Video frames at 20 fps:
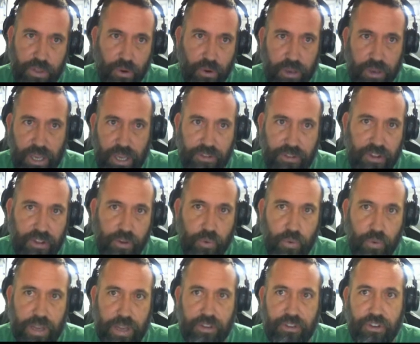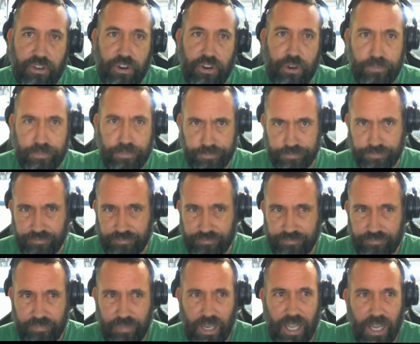our kings and queens, you know.
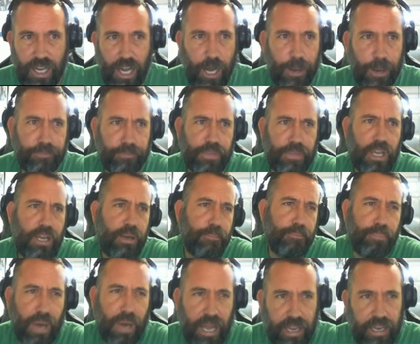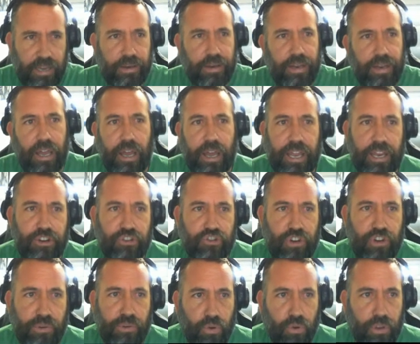But in
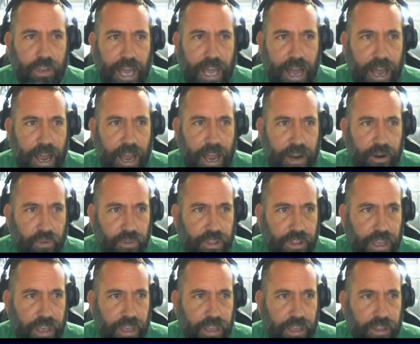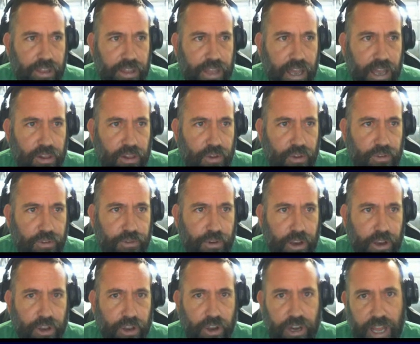general, yeah, I don't think that looks very
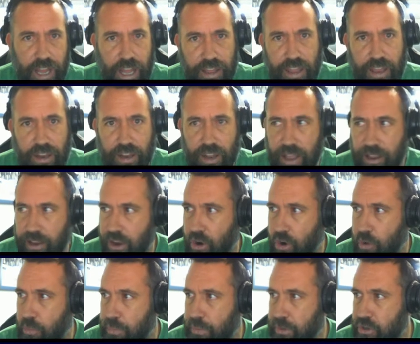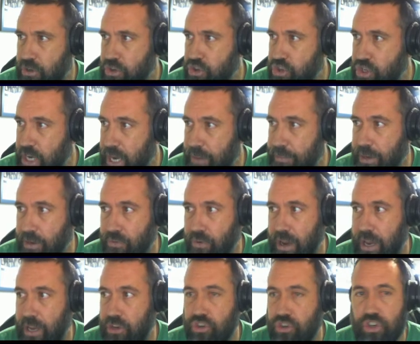good. And then like our open jamming
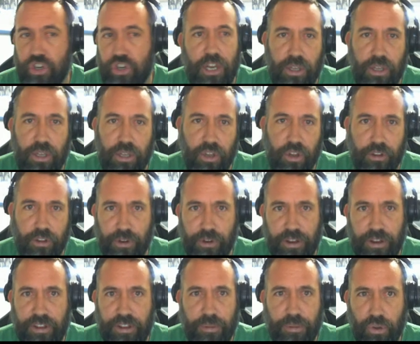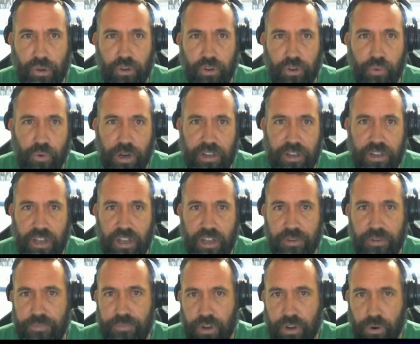range looks very similar to what it did,
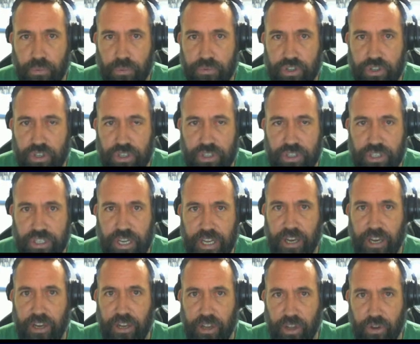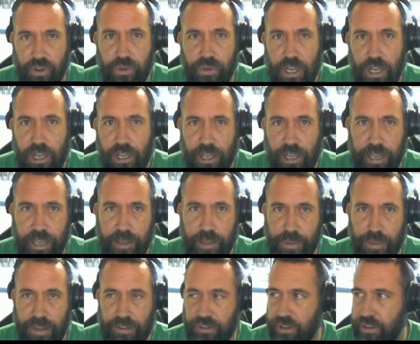you know, just a second ago. Like
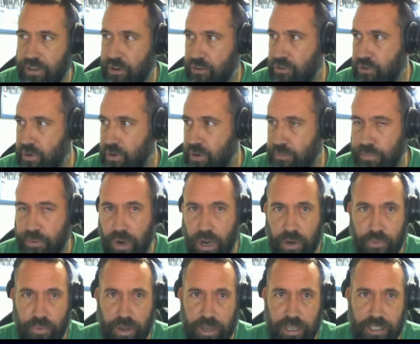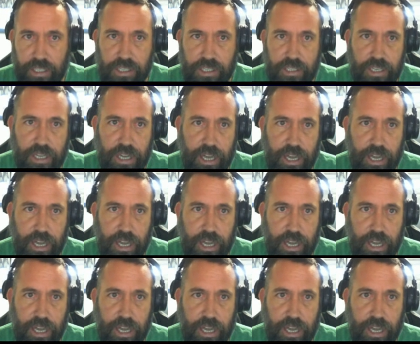basically your suited broadways,